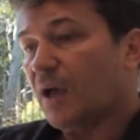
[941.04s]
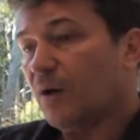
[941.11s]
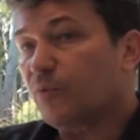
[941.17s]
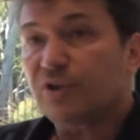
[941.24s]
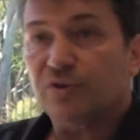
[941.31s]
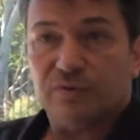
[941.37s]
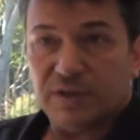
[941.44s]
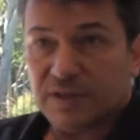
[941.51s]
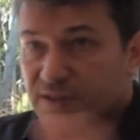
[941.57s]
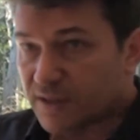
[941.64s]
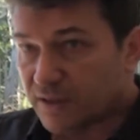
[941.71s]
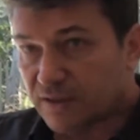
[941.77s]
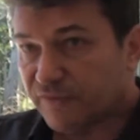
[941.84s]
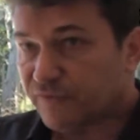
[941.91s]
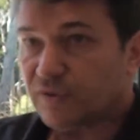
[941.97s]
We do this
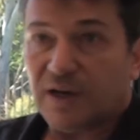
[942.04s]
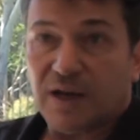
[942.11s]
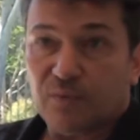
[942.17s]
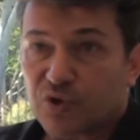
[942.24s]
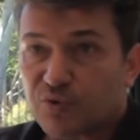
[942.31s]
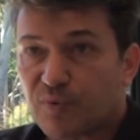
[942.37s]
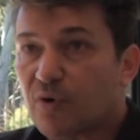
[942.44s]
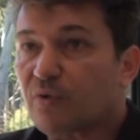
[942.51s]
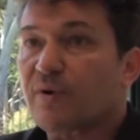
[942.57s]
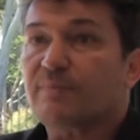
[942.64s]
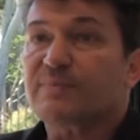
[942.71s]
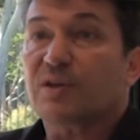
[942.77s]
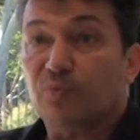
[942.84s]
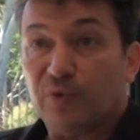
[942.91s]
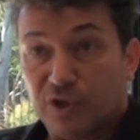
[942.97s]
in different language
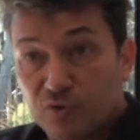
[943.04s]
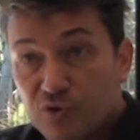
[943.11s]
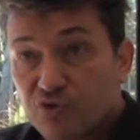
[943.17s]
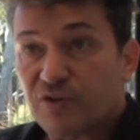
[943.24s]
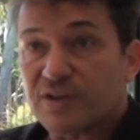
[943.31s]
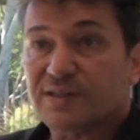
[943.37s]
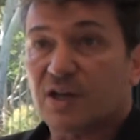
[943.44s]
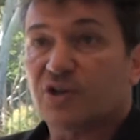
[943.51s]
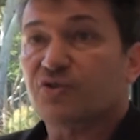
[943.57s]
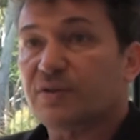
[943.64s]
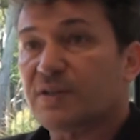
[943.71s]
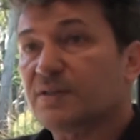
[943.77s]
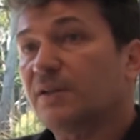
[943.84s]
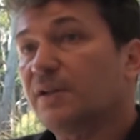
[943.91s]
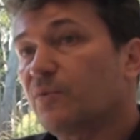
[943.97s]
programs, and we use translation
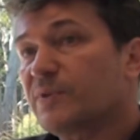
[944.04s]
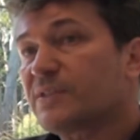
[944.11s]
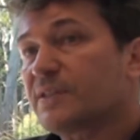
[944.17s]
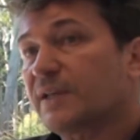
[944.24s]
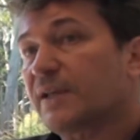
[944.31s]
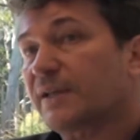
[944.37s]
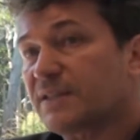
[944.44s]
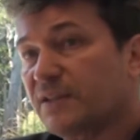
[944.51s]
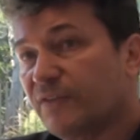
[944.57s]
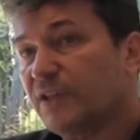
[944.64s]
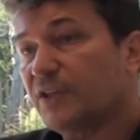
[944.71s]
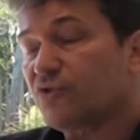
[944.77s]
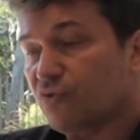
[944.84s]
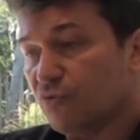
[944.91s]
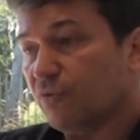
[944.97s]
as a linguistic
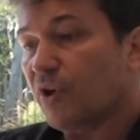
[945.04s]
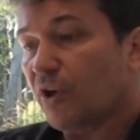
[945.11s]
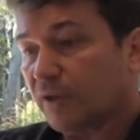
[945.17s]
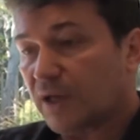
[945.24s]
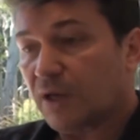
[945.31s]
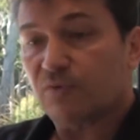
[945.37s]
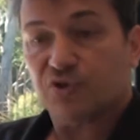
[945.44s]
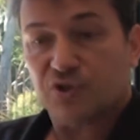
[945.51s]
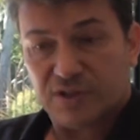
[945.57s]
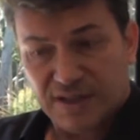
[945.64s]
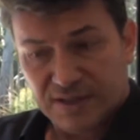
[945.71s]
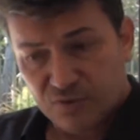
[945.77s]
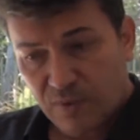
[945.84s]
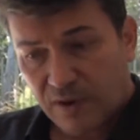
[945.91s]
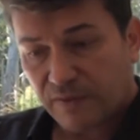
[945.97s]
activity to learn languages.
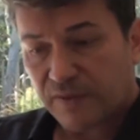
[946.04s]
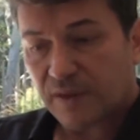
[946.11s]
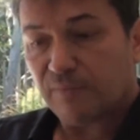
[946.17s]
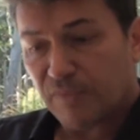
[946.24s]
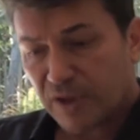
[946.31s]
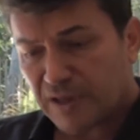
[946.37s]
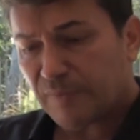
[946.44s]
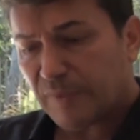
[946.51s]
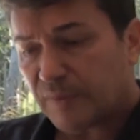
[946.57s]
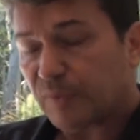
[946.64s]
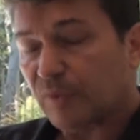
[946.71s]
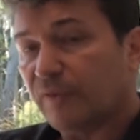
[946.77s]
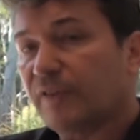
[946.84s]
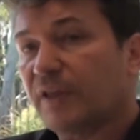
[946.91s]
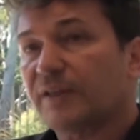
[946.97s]
That's one thing. Many
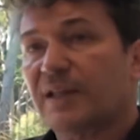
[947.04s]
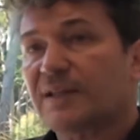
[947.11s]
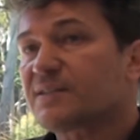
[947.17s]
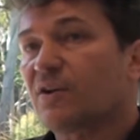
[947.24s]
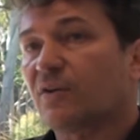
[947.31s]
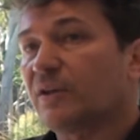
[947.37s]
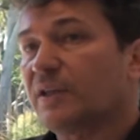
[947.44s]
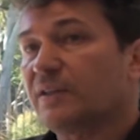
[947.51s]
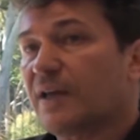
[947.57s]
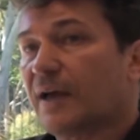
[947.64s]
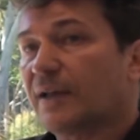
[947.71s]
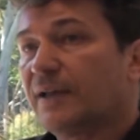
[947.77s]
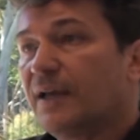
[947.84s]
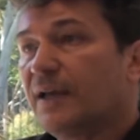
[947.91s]
people think that's only that.